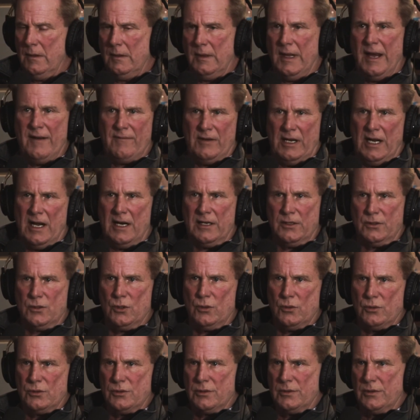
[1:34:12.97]
They have a lot of
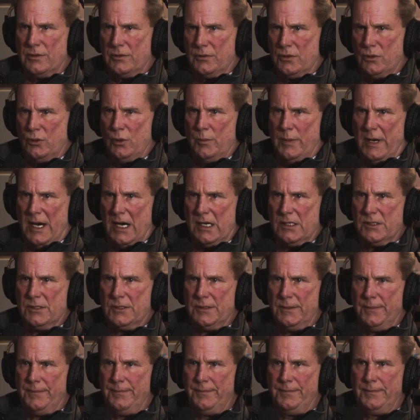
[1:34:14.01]
tools in their
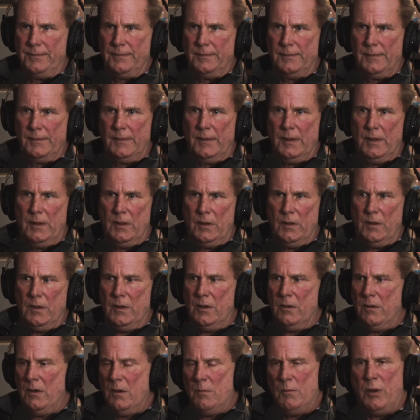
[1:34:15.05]
toolbox.
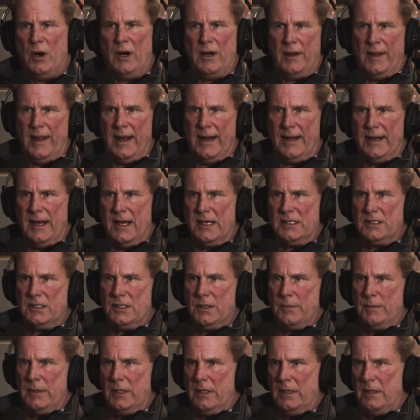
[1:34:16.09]
Part of that has
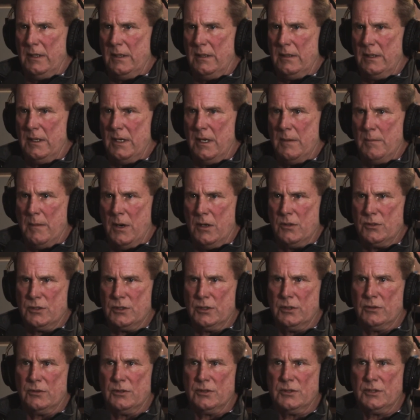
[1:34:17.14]
to be the
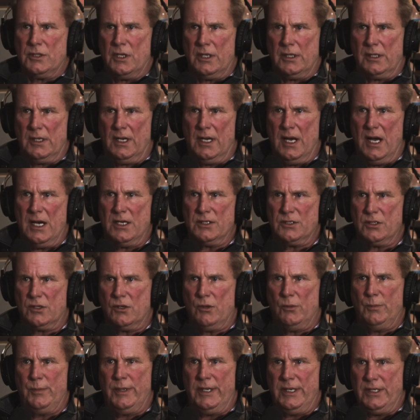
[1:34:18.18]
emotional,
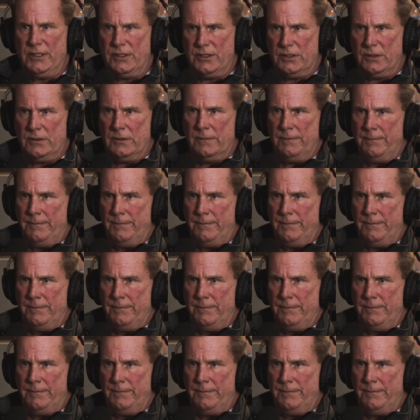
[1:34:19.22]
psychological piece.